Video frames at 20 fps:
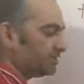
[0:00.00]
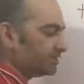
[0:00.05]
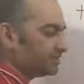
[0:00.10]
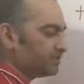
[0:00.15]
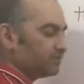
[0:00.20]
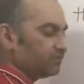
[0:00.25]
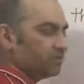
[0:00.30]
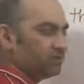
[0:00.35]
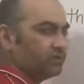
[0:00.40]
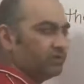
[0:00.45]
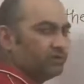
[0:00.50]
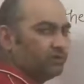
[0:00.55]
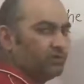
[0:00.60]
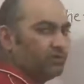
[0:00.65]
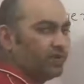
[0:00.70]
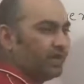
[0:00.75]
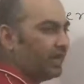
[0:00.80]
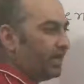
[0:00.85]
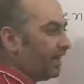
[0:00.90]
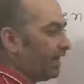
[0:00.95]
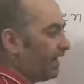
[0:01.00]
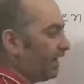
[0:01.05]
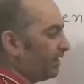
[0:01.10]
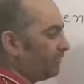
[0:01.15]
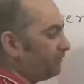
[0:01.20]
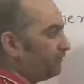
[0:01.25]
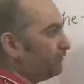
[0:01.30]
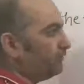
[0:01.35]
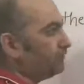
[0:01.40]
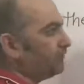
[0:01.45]
x equal to
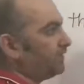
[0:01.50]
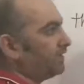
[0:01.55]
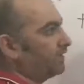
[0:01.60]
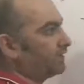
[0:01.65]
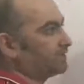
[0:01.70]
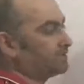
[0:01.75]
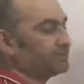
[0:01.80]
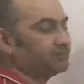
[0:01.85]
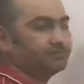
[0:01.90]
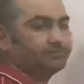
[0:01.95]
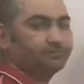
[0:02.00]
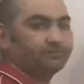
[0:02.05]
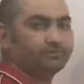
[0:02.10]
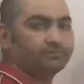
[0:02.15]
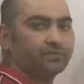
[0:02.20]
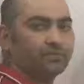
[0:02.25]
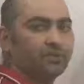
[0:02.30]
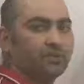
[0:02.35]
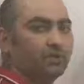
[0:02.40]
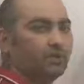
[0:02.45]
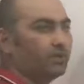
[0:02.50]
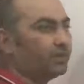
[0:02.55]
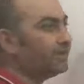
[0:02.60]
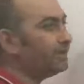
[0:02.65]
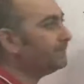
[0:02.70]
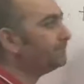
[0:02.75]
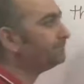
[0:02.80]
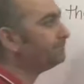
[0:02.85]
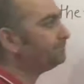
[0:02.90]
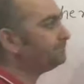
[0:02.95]
f of x.
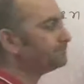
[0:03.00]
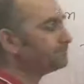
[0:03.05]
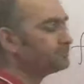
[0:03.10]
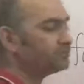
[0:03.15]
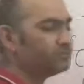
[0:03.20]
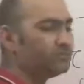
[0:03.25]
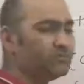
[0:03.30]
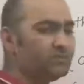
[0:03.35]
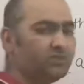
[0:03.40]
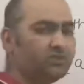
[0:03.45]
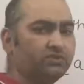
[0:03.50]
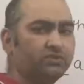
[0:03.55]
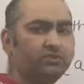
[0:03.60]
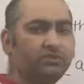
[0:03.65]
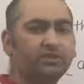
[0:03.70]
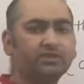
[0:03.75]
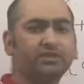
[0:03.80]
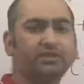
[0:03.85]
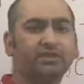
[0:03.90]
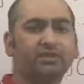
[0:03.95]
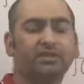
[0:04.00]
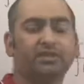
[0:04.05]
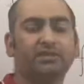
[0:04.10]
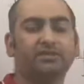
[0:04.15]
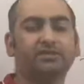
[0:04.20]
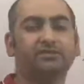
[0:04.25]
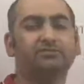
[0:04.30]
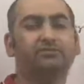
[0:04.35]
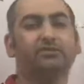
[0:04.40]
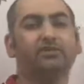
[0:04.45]
Okay, so this is the
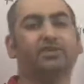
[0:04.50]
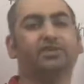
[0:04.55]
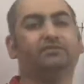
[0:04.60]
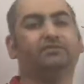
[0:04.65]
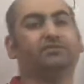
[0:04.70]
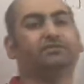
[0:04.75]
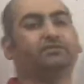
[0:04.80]
condition for even